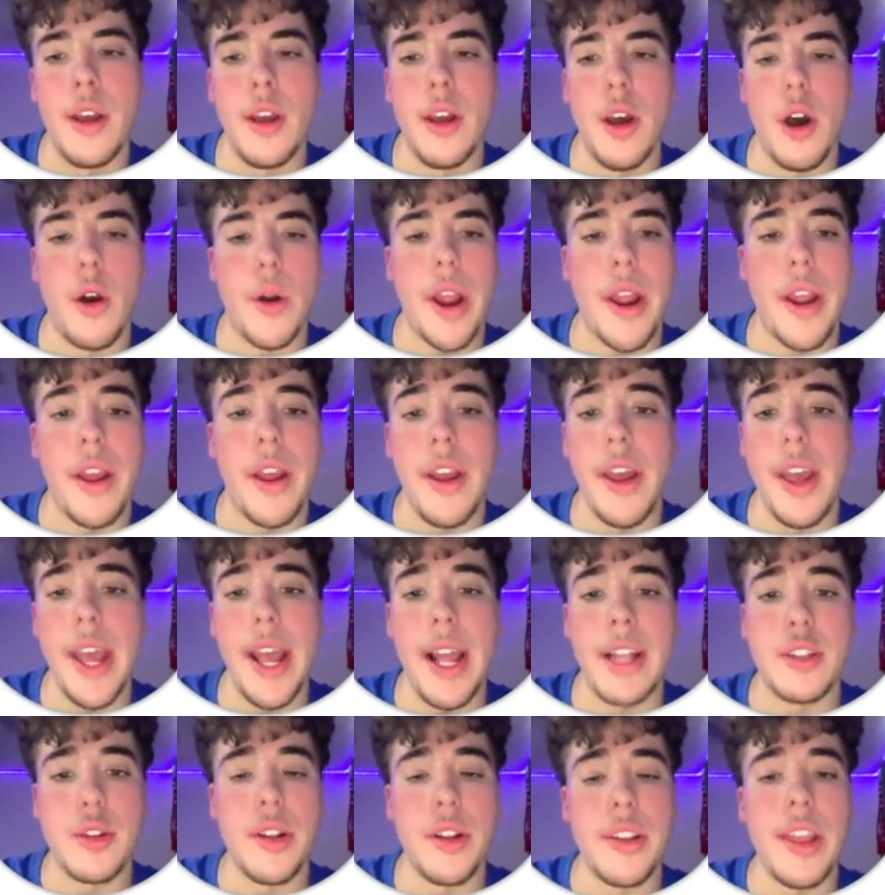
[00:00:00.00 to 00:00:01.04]
Okay, and
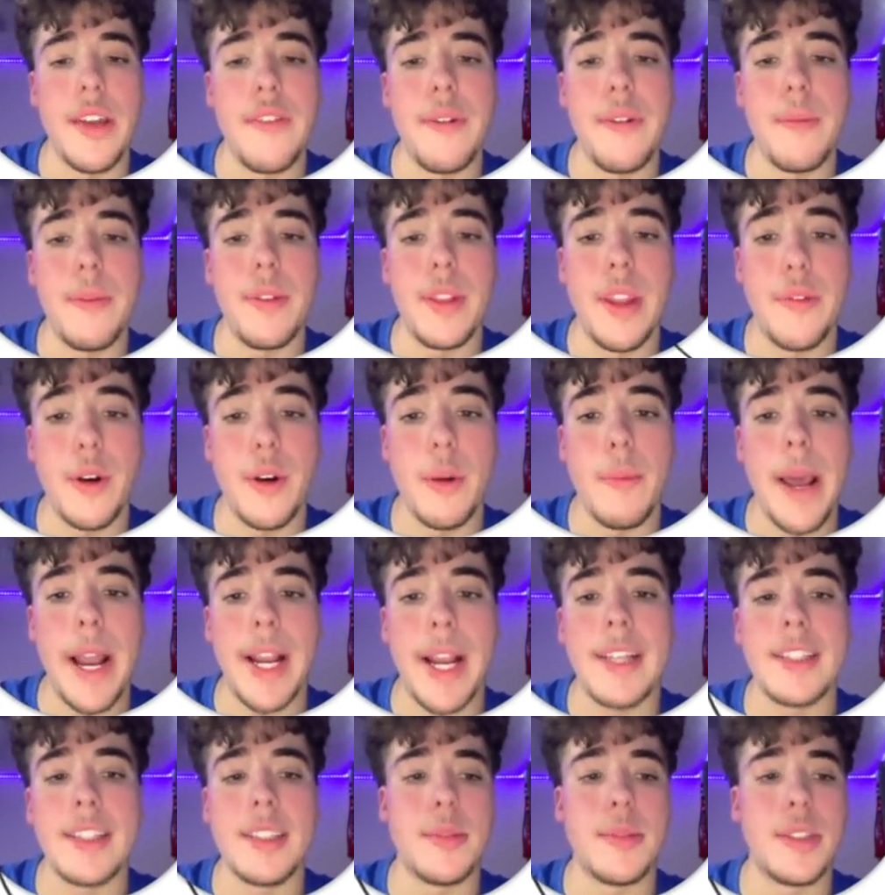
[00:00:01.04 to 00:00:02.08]
so the different
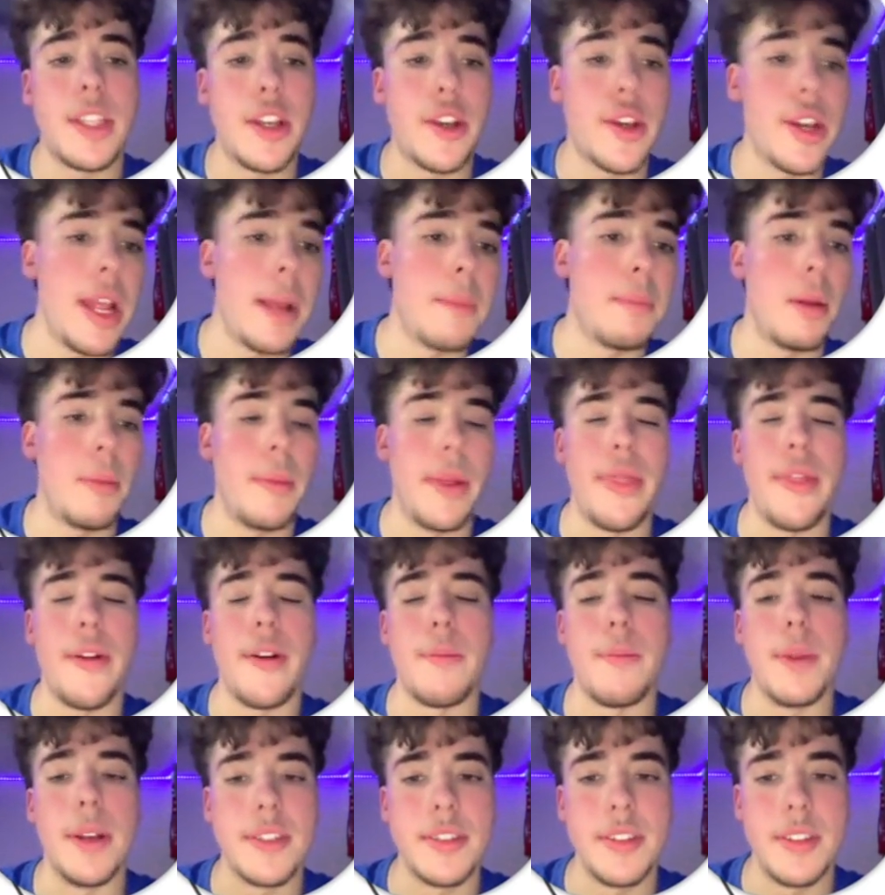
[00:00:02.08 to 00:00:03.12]
mechanisms that you can implement in their
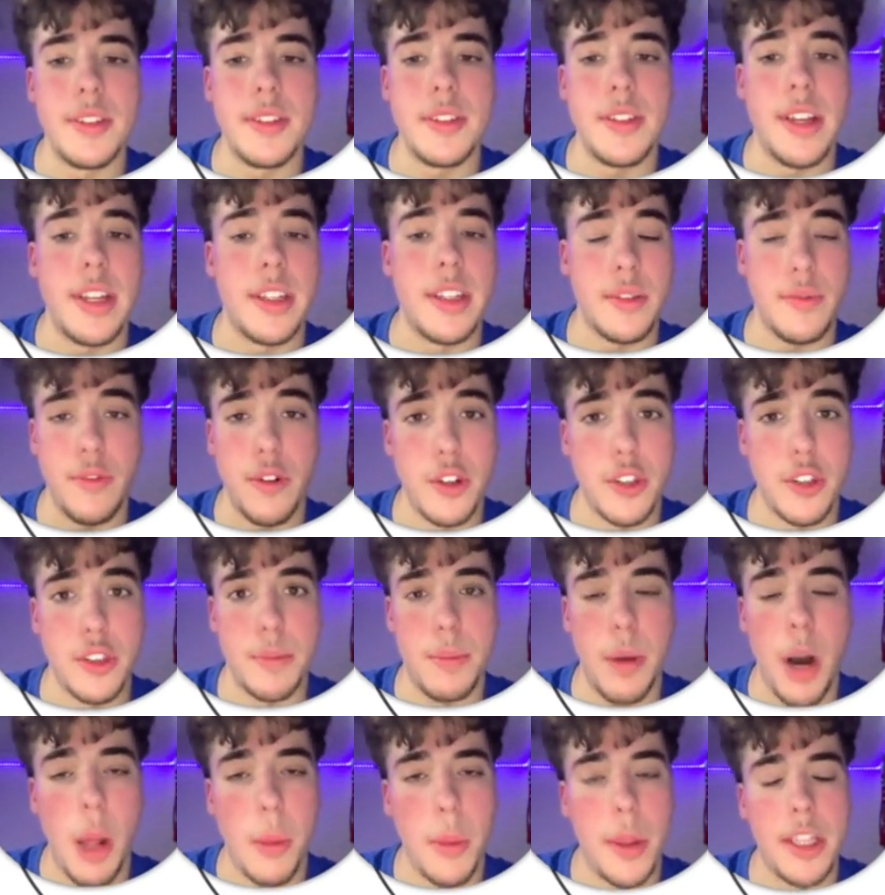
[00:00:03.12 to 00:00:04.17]
business is first
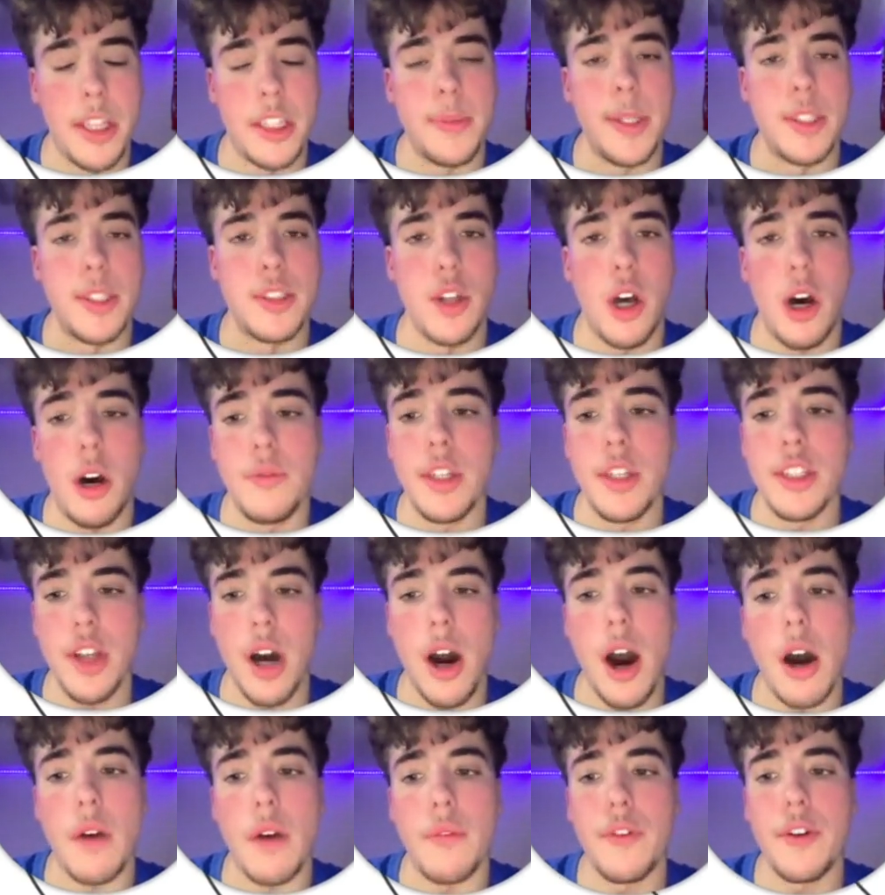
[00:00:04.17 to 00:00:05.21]
problem that needs to be solved is the
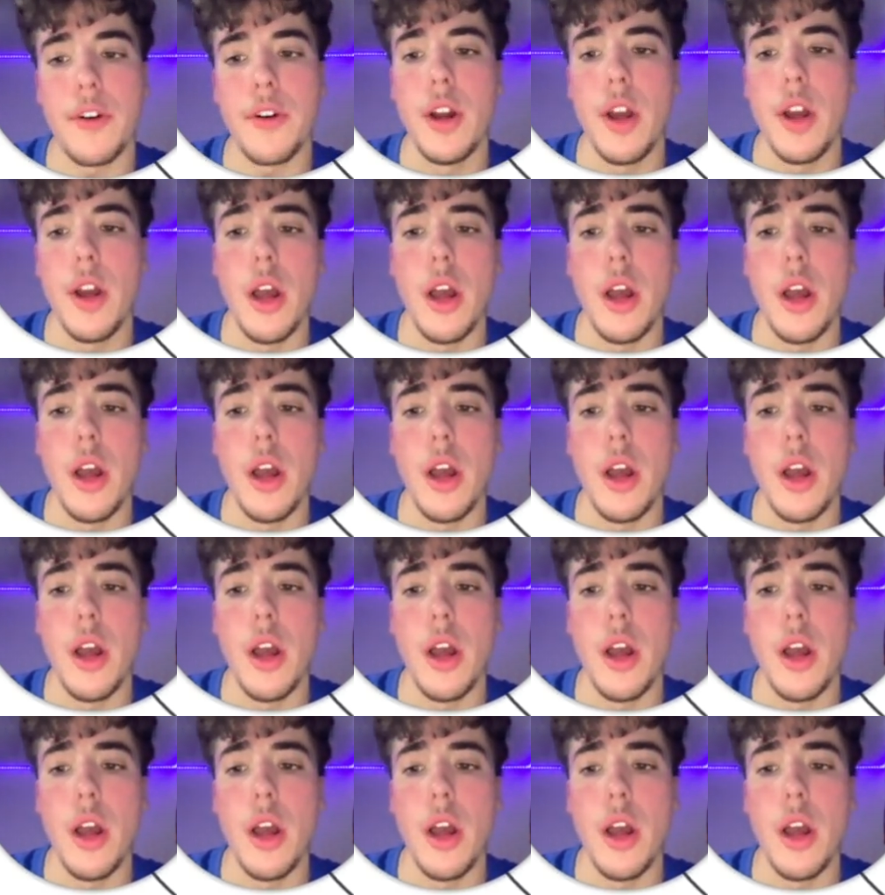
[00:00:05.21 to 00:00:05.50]
offer.